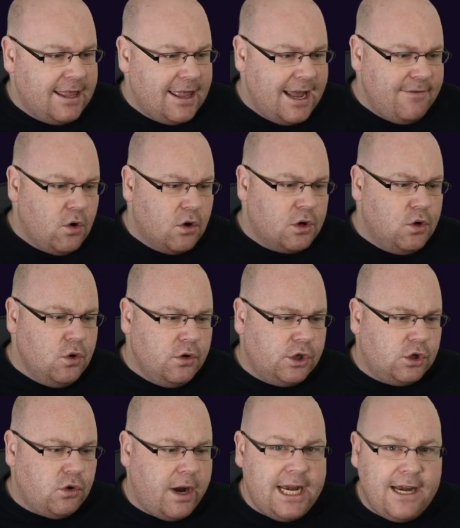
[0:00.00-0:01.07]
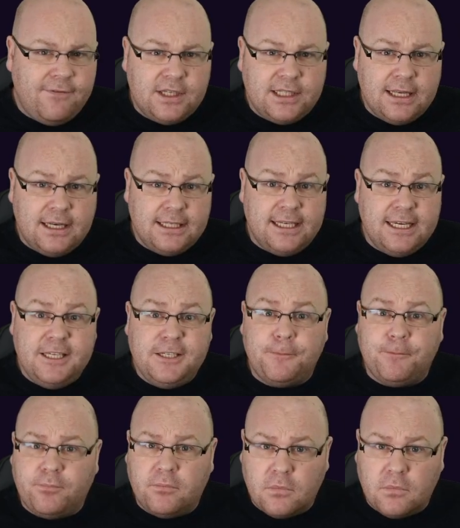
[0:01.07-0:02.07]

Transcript: They've got good training facilities,